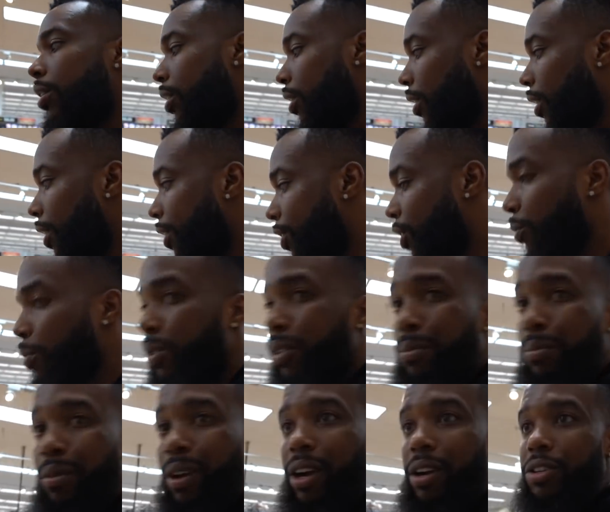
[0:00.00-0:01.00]
Delicious with some
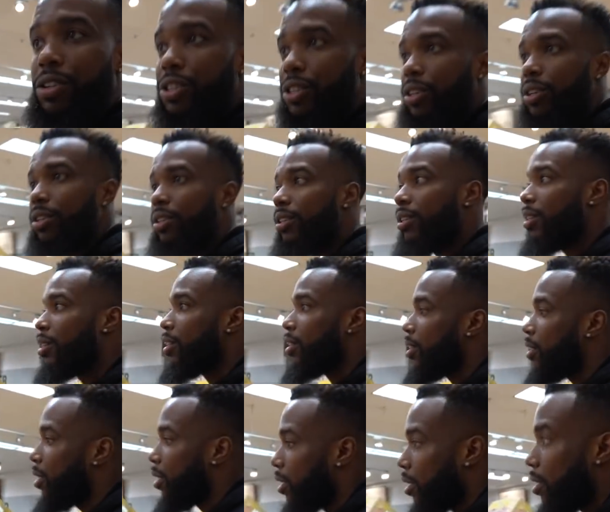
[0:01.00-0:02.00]
brown sugar.
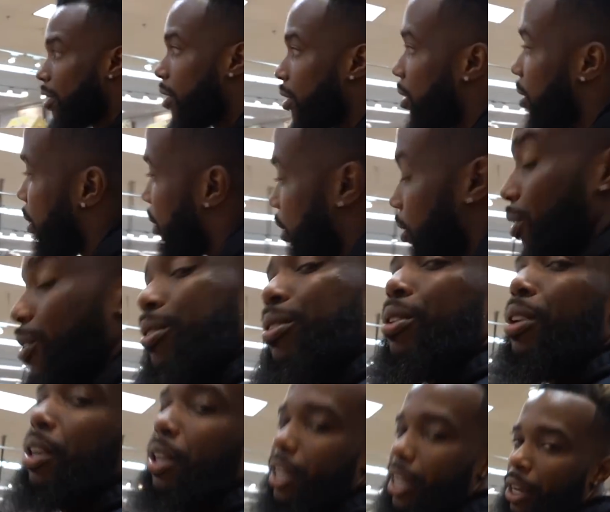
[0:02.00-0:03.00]

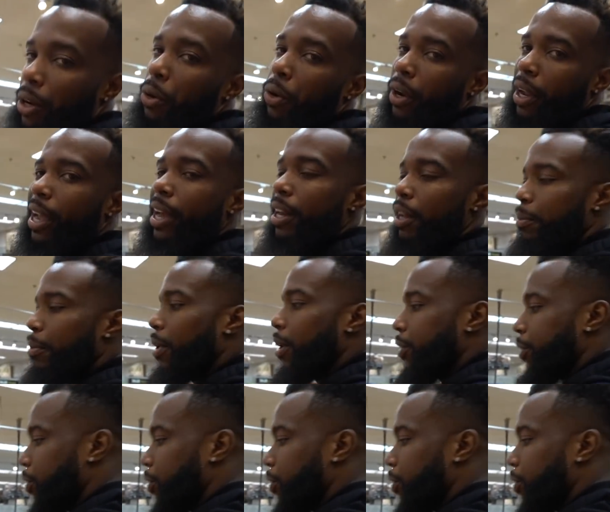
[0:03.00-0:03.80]
You can get organic brown